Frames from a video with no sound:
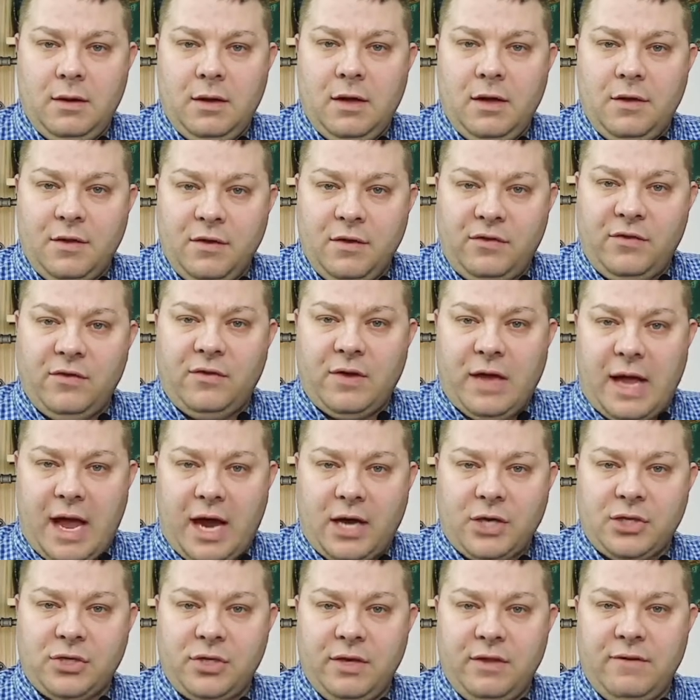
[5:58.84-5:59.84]
This is
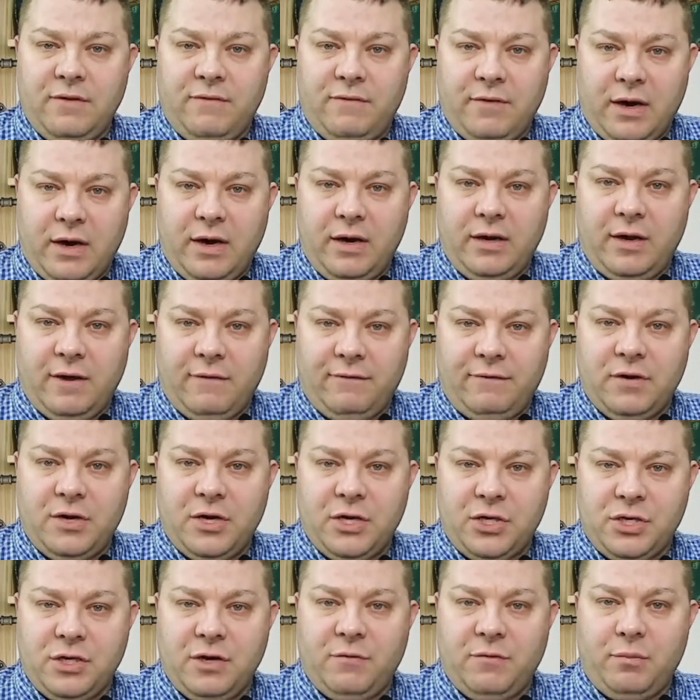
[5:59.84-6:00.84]
actually the very
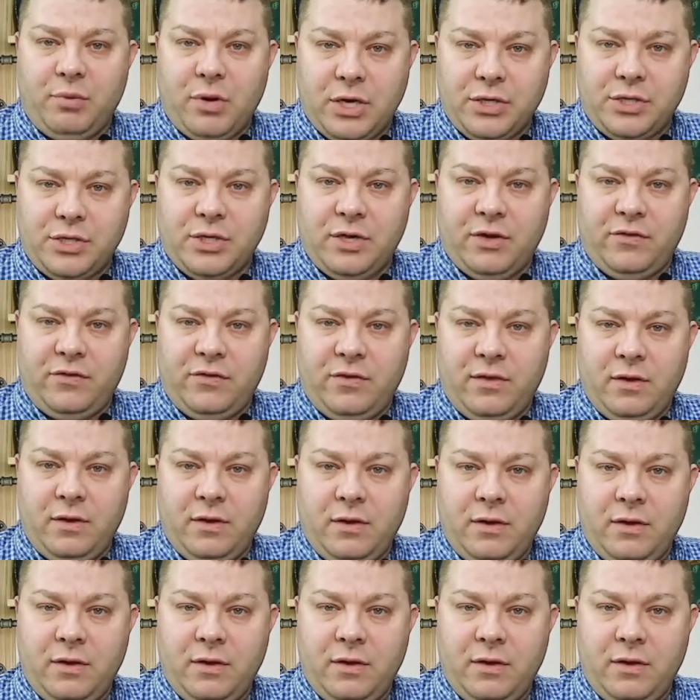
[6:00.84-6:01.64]
definition of prejudice.